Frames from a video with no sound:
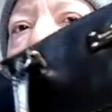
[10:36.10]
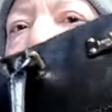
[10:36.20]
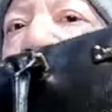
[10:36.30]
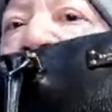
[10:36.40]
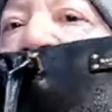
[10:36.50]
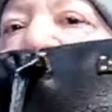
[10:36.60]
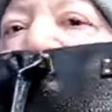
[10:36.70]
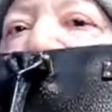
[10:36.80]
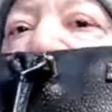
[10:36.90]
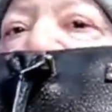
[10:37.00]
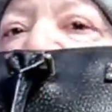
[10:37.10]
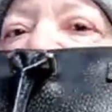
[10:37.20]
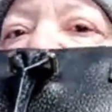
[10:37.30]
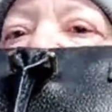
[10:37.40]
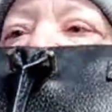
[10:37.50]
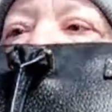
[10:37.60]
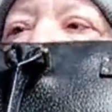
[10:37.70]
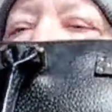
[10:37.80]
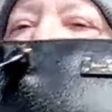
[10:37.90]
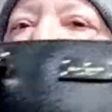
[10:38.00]
It is.
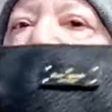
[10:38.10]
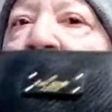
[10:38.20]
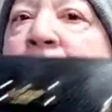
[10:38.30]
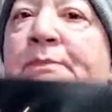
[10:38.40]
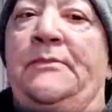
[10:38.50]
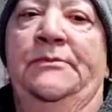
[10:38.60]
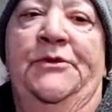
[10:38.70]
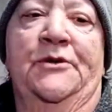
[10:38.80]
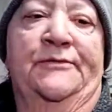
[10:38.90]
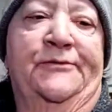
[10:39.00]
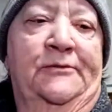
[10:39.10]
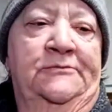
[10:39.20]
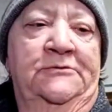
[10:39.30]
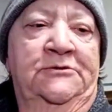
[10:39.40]
It is very beautiful.